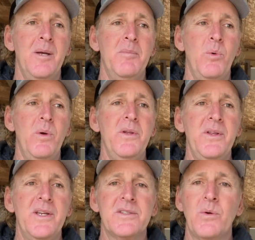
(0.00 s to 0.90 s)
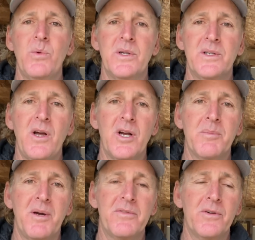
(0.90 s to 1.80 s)
But one of the things I want to talk
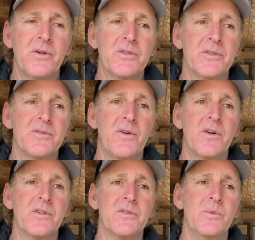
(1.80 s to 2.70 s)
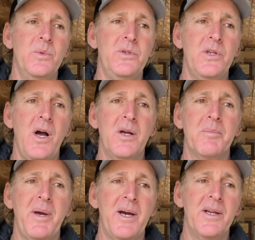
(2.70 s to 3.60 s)
about first, as far as when you talk
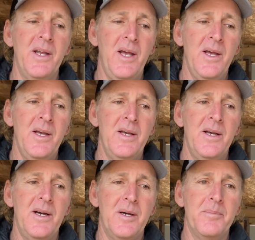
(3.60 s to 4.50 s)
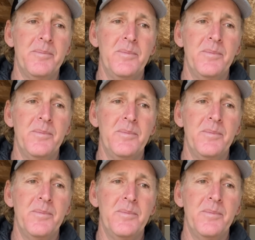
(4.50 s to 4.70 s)
about um,